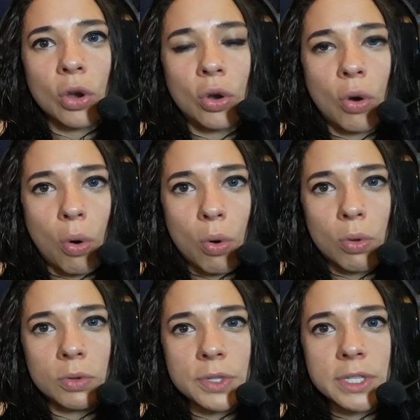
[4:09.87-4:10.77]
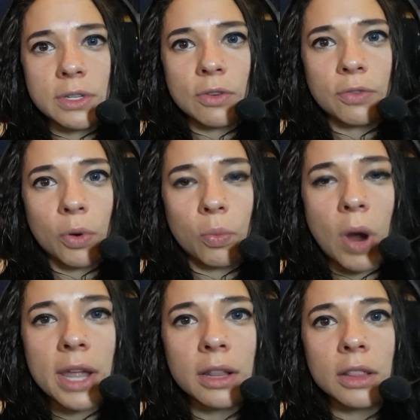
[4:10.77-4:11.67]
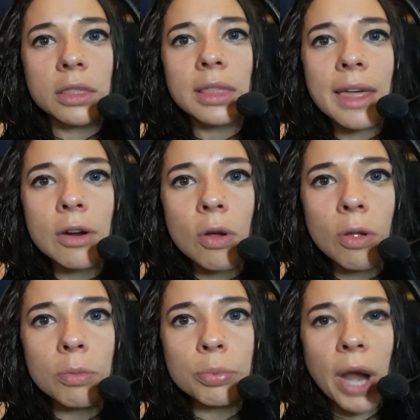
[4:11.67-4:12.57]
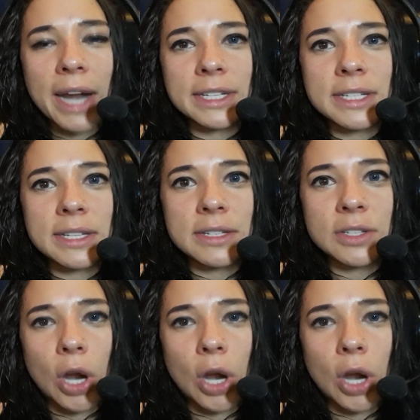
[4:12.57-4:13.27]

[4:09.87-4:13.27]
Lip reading: goals for what little practices